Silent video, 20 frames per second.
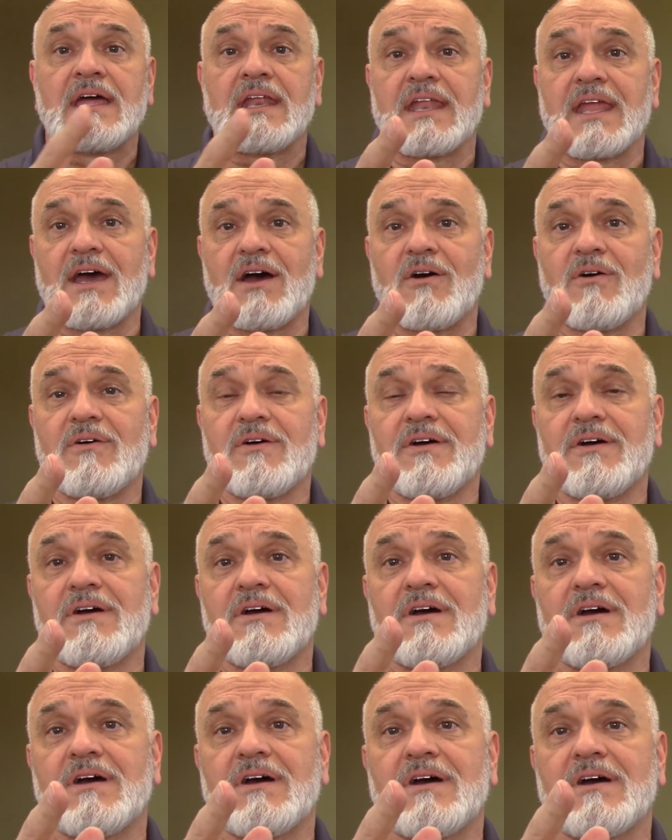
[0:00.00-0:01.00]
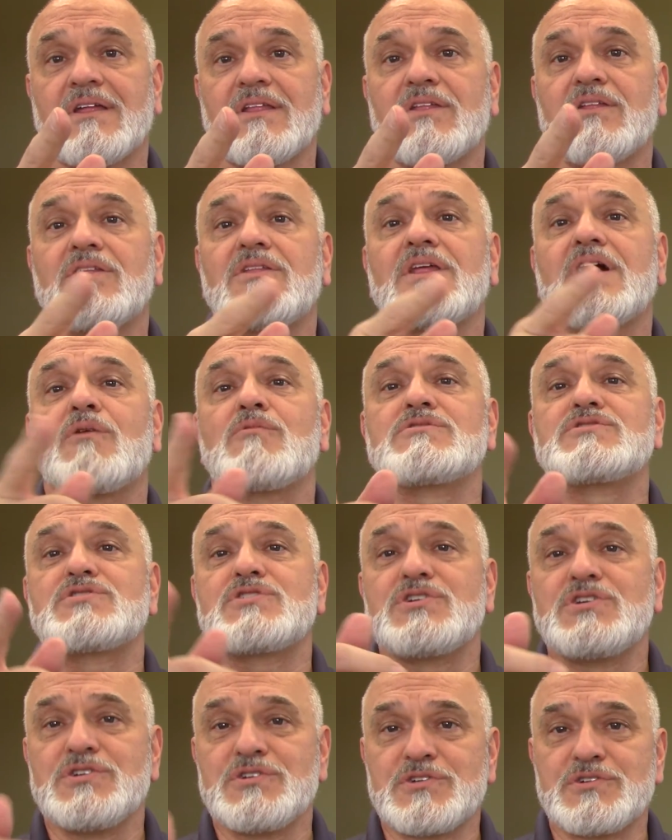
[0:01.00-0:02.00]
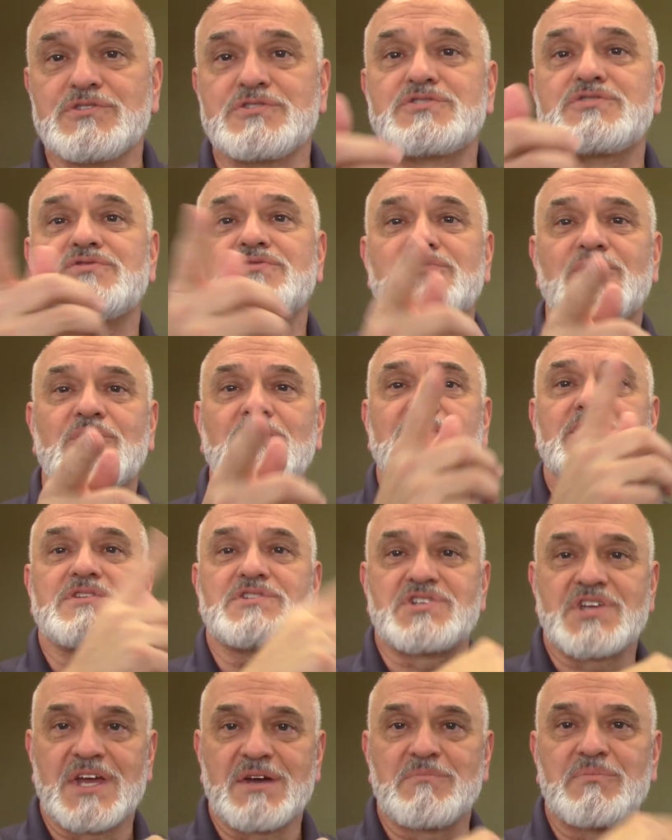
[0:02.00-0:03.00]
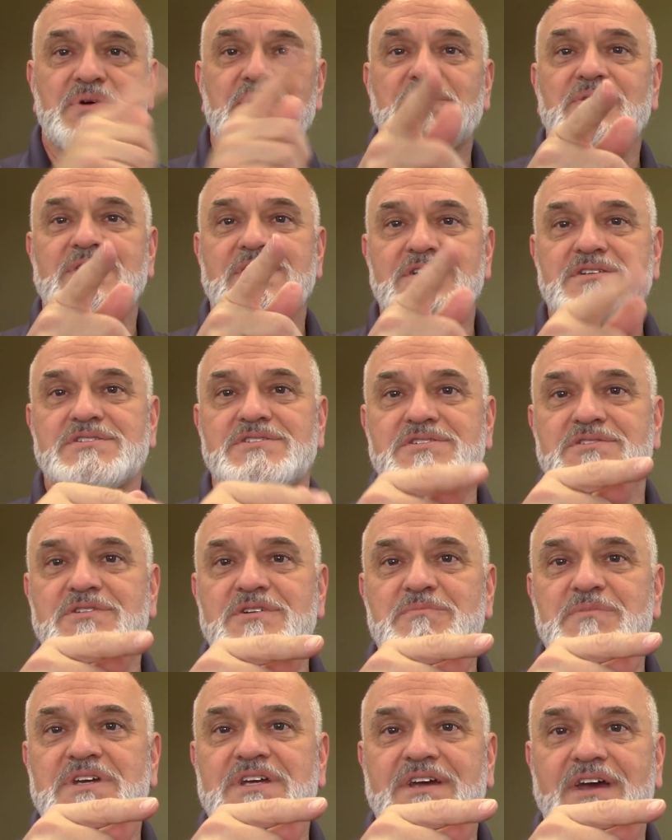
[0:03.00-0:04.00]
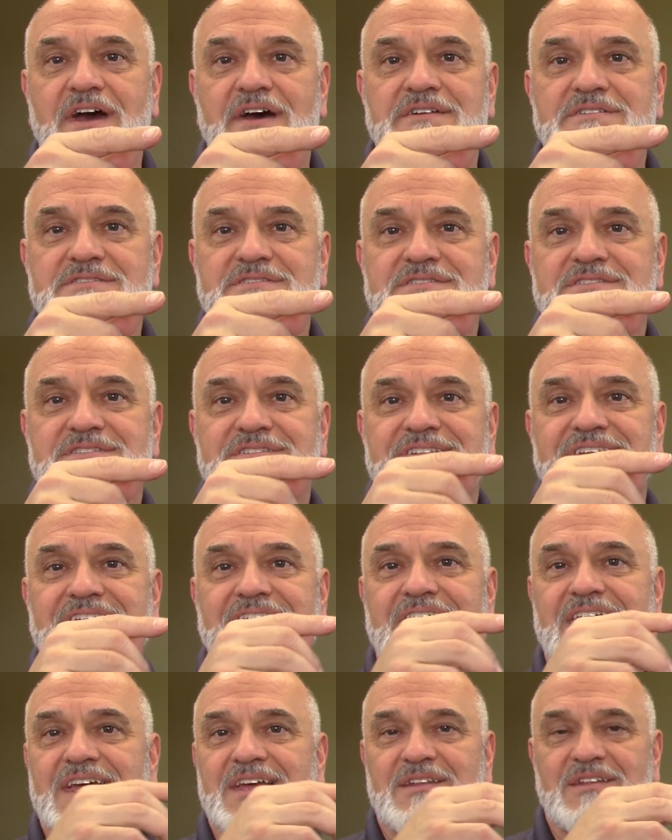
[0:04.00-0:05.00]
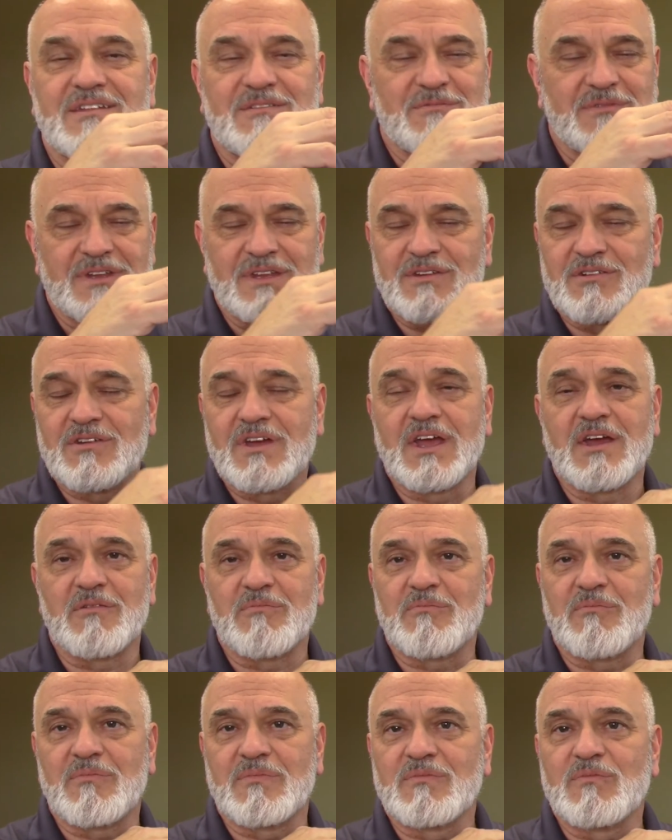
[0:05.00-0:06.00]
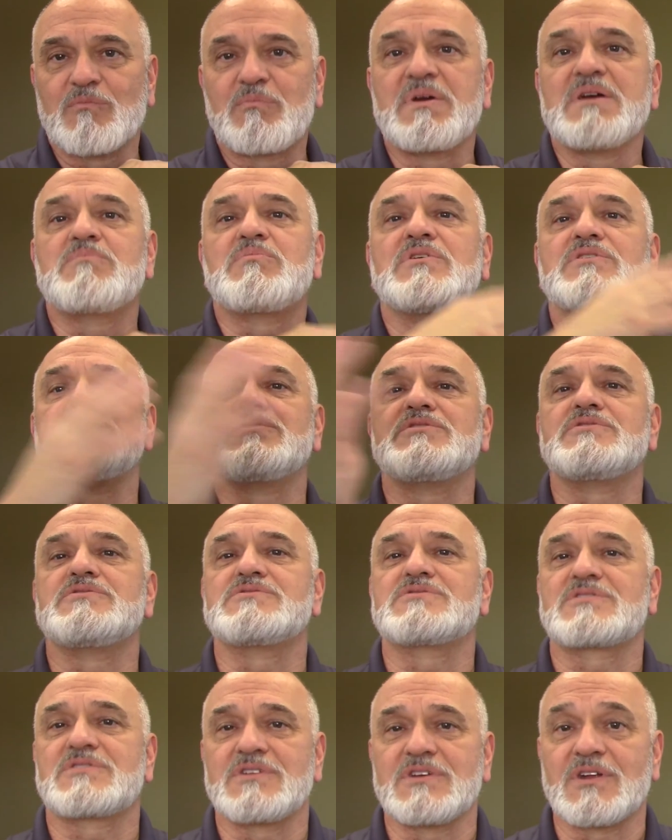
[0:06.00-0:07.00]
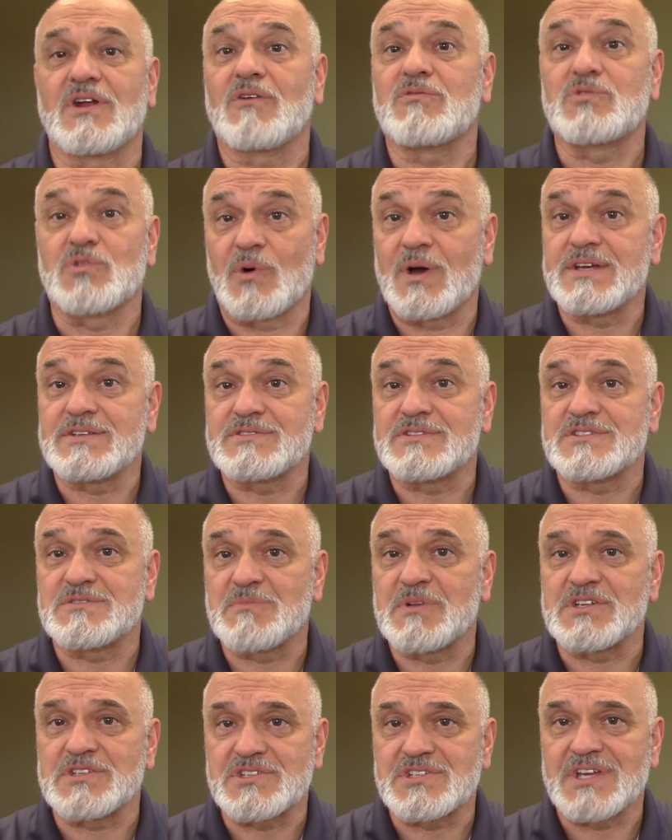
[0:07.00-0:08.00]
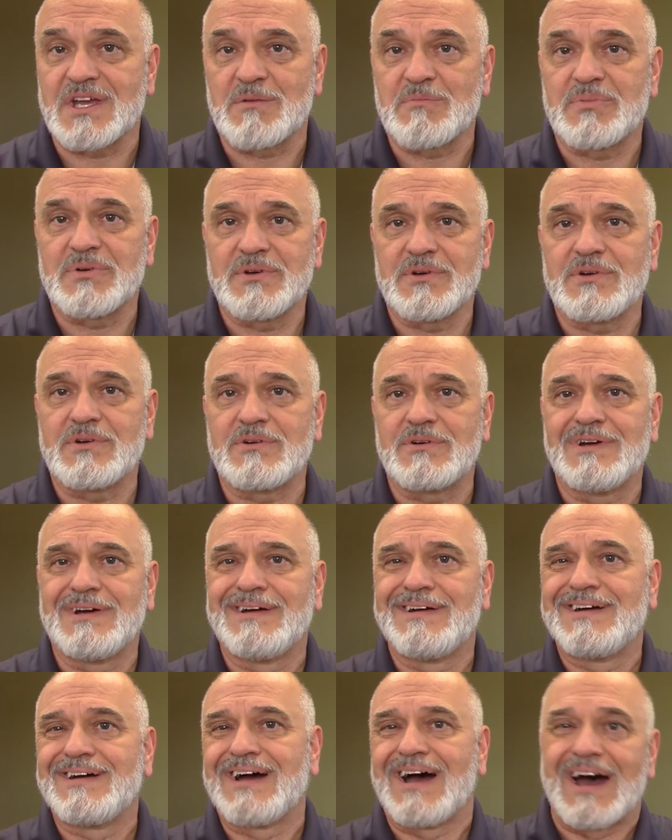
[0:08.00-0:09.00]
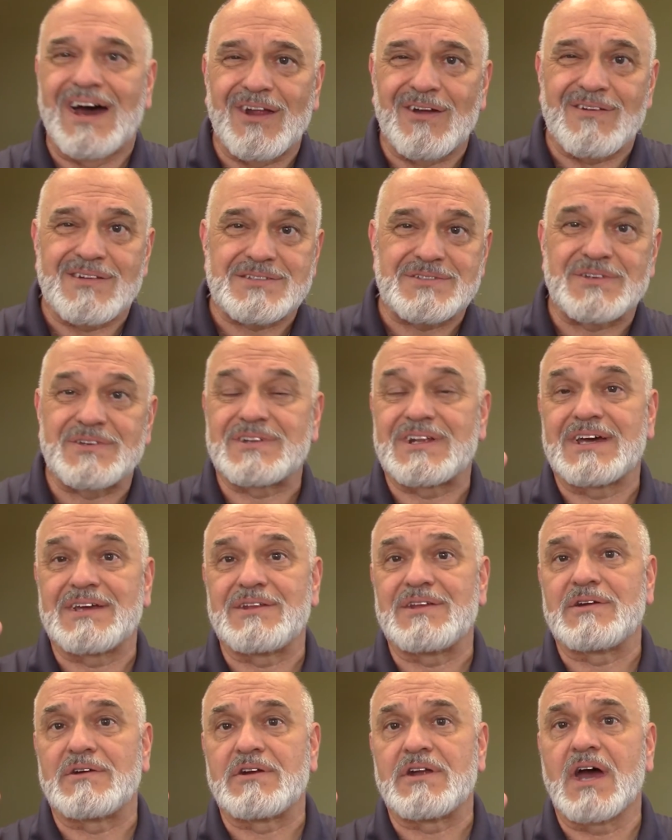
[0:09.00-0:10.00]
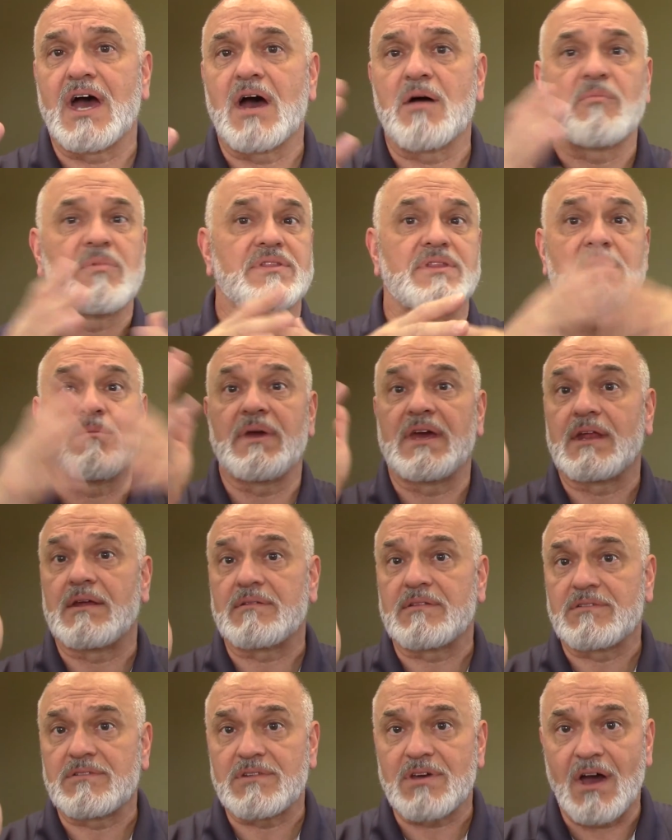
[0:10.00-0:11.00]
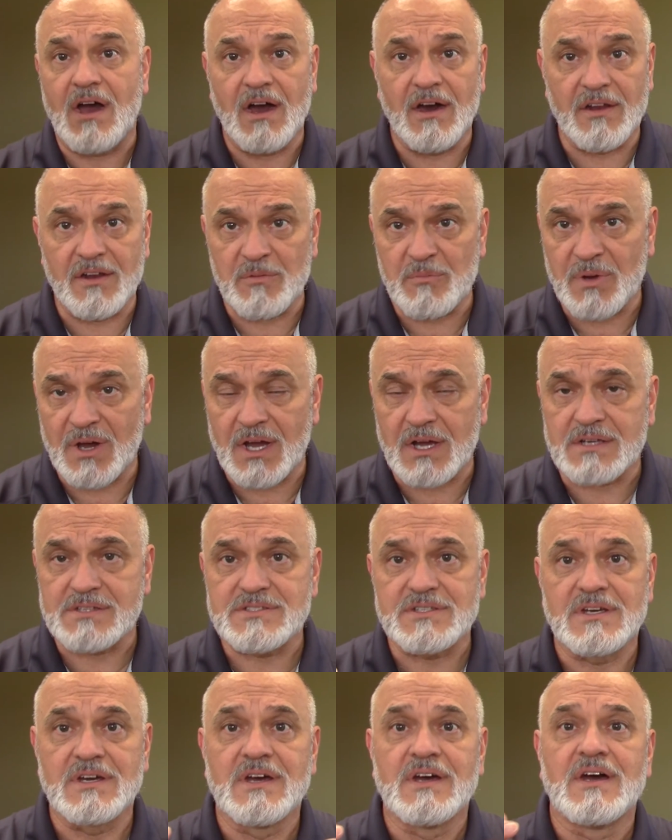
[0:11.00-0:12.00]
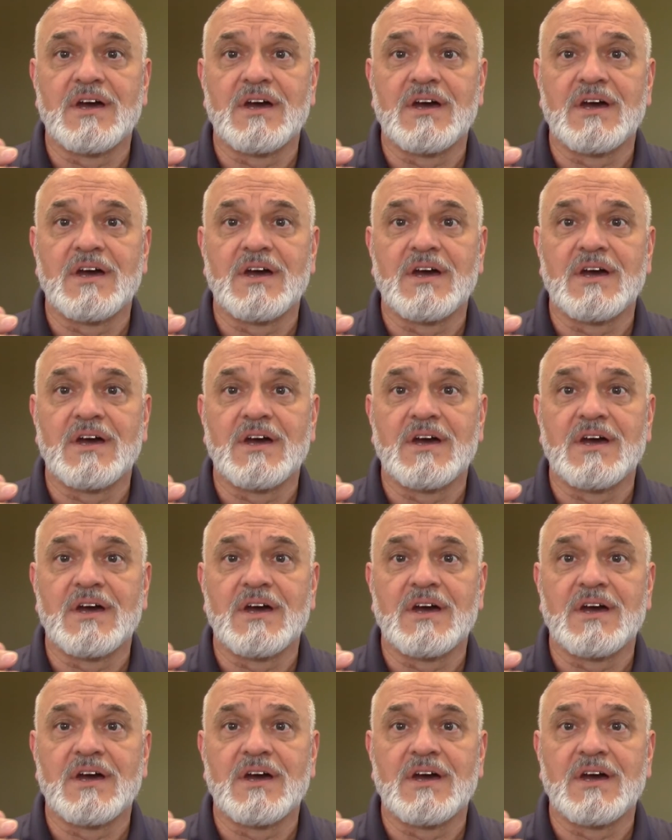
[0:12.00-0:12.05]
Now, that was huge for the shampoo industry because it, it people used you know twice as much shampoo I don't know if it's a good idea or not, but they made a ton of bucks.